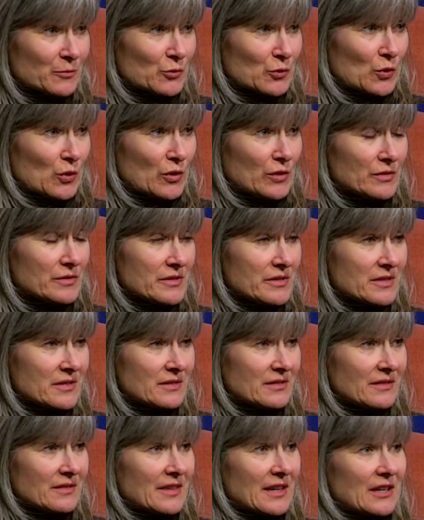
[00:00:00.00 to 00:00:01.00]
roles,
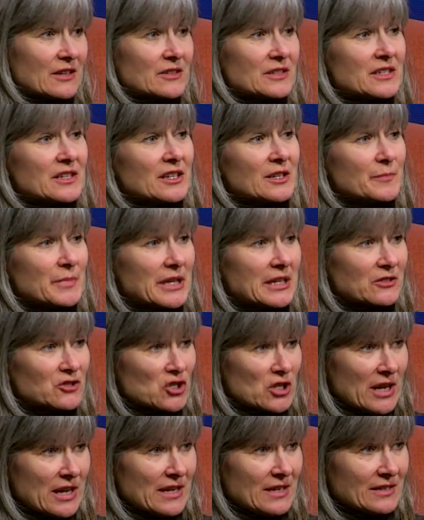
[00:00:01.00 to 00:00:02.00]
there's going to be a
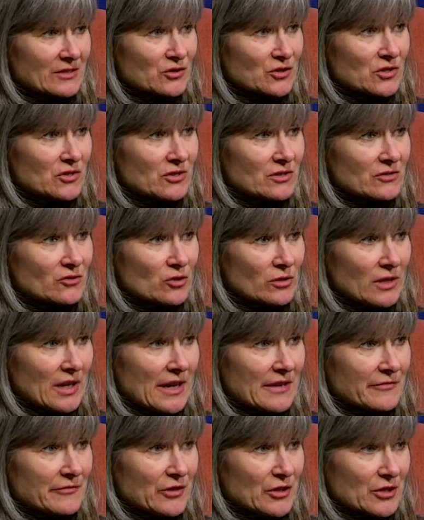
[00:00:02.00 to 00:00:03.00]
change
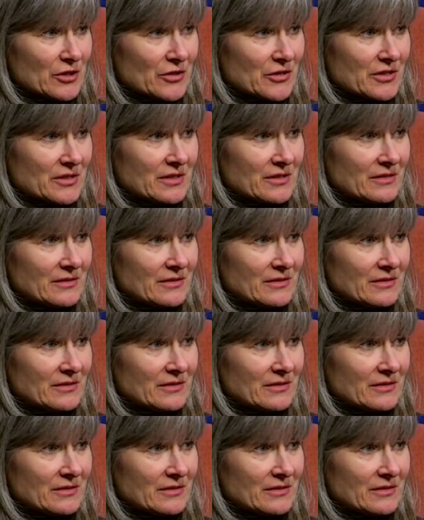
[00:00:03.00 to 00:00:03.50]
July 1st